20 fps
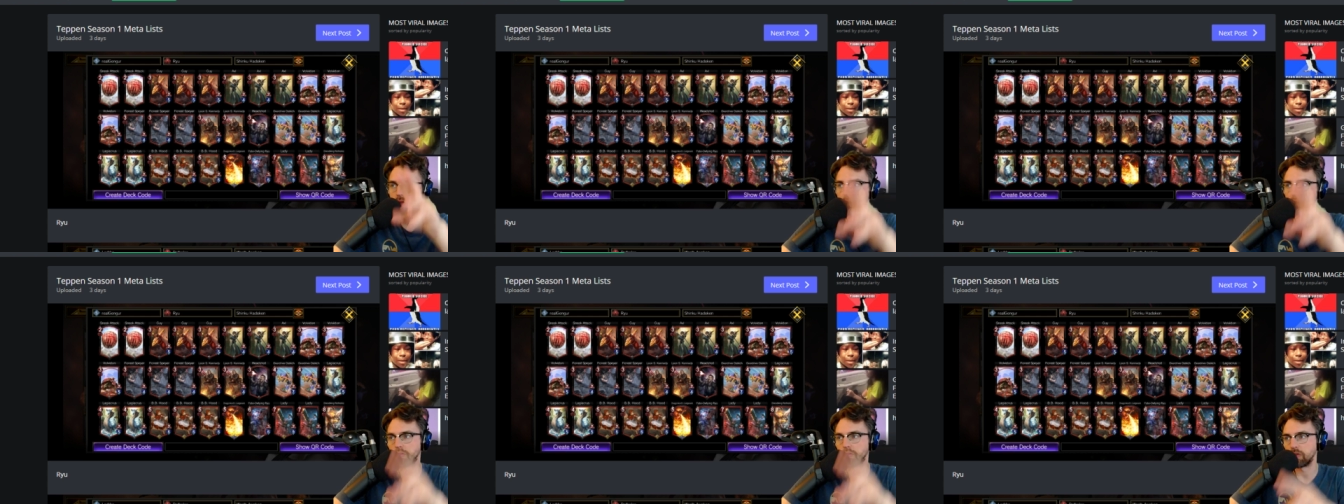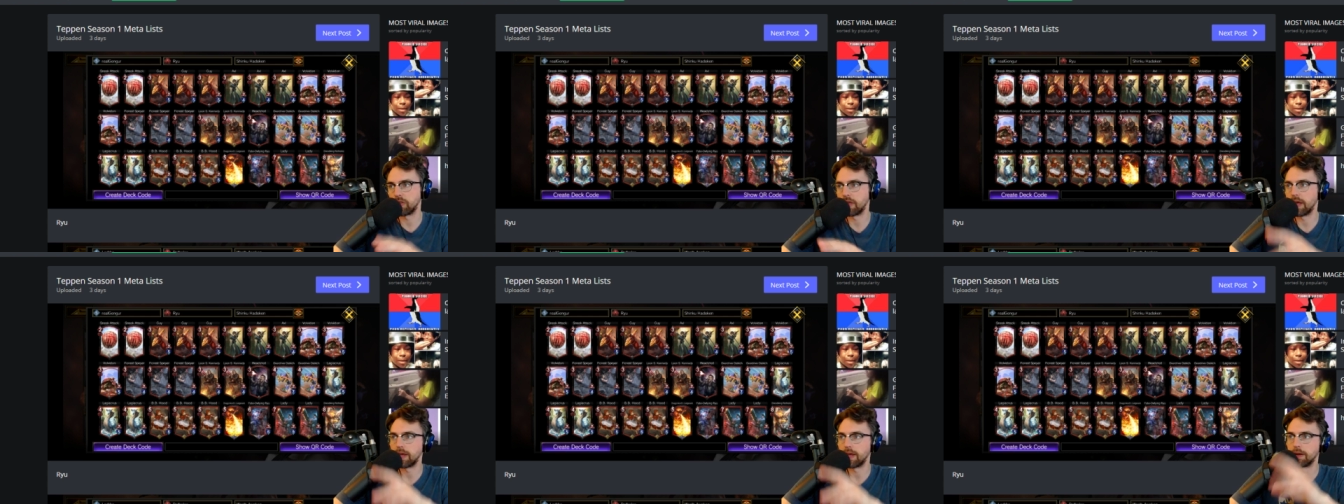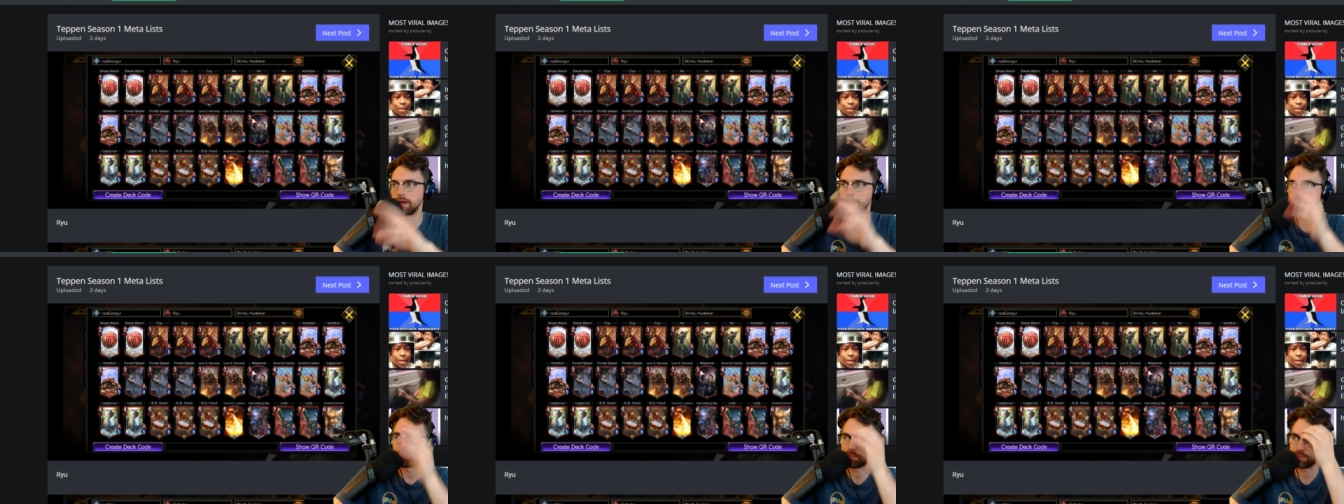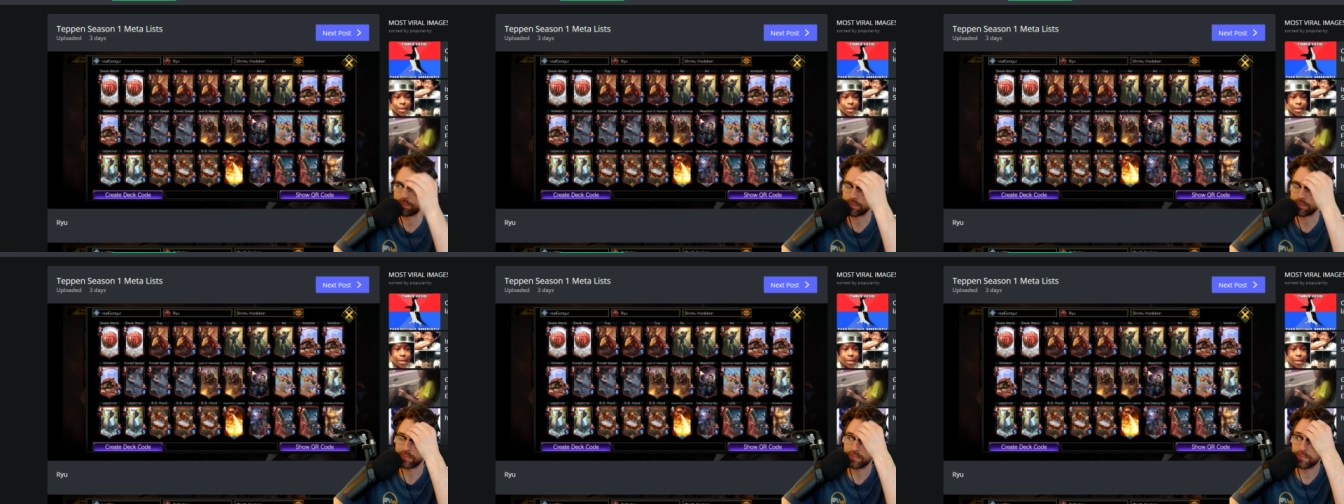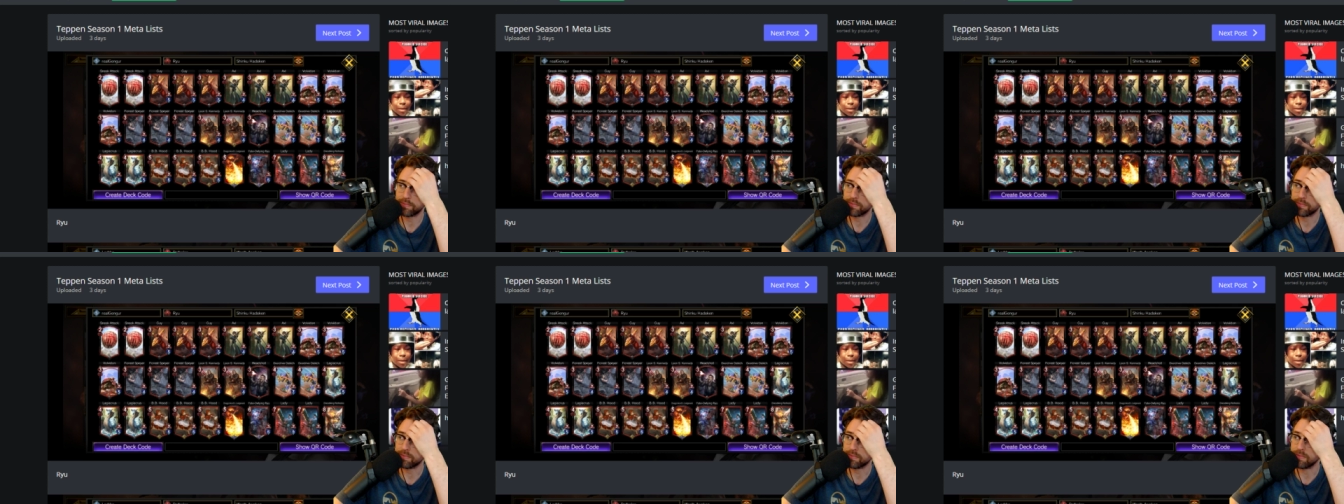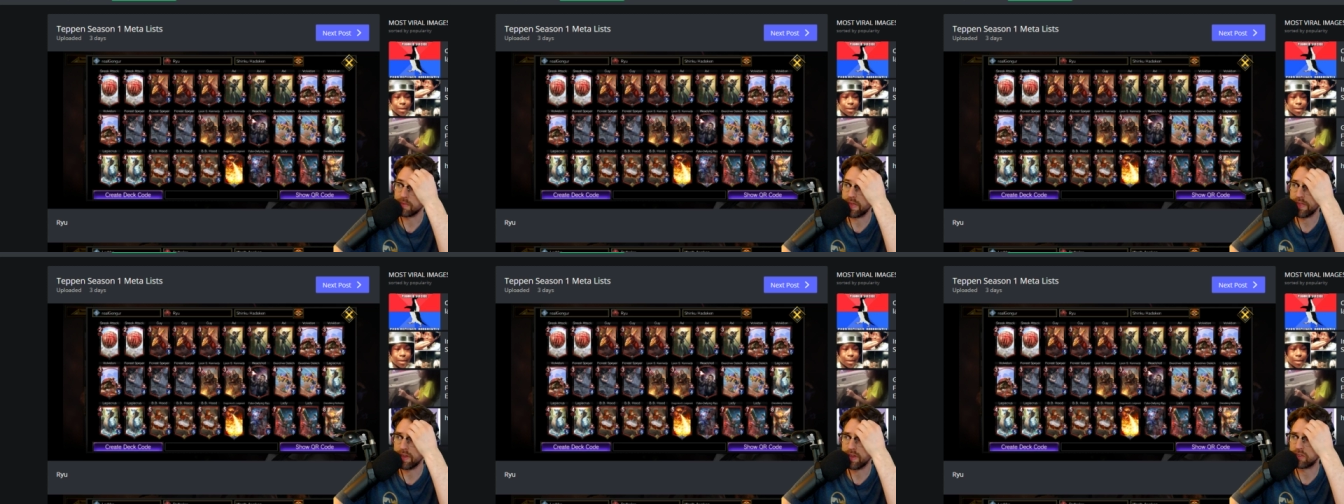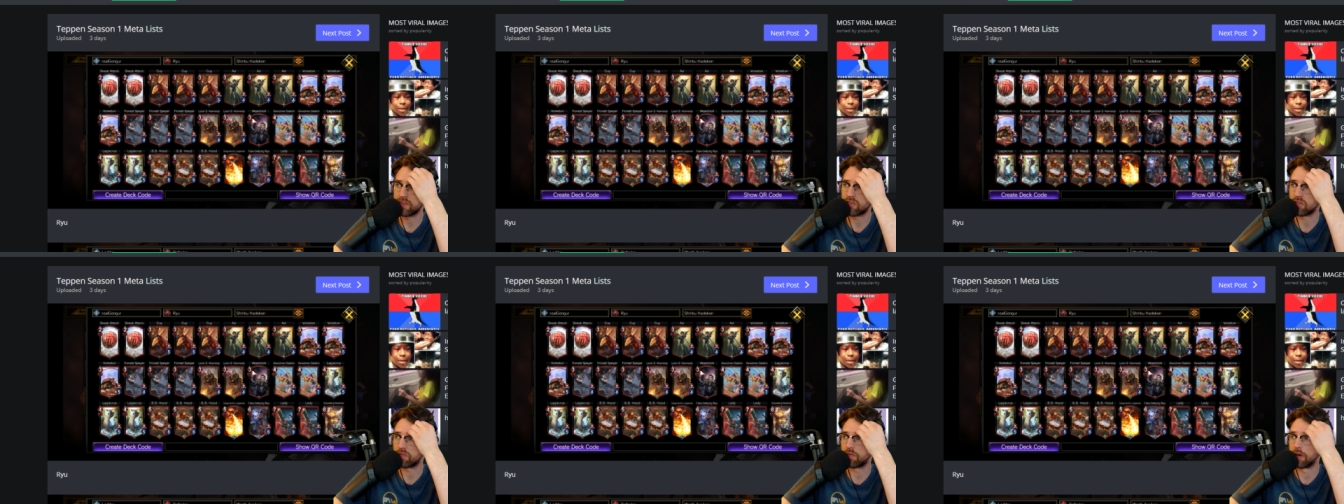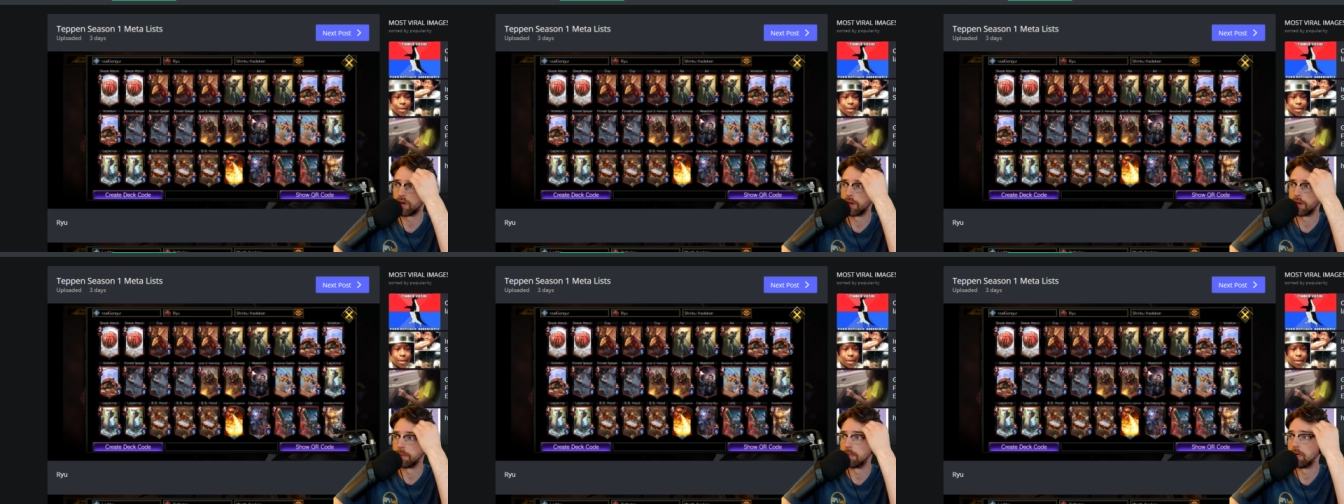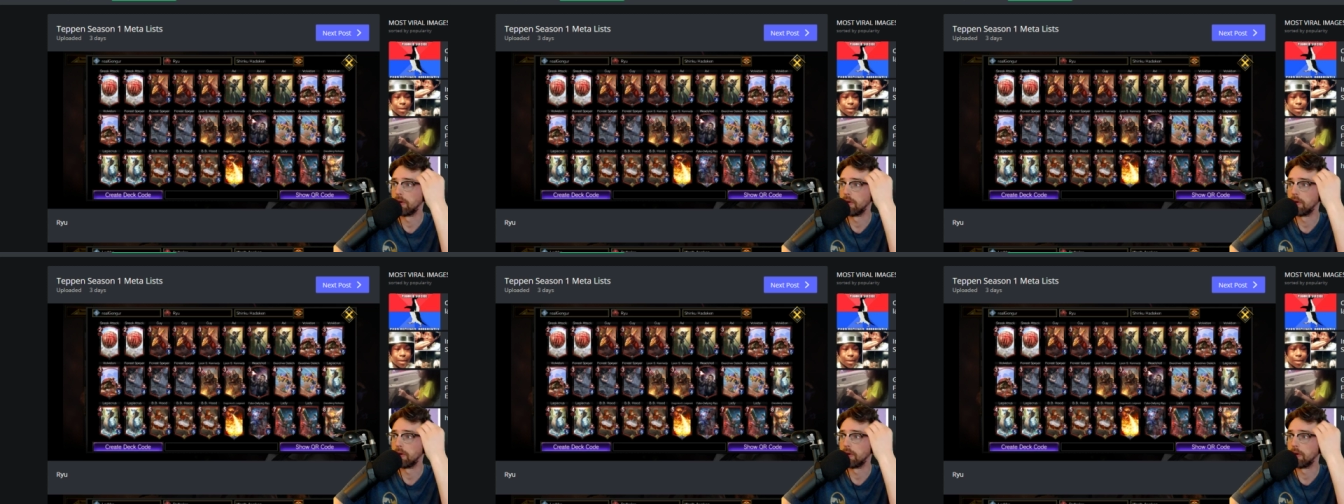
clears a lane, and I think it's just fun.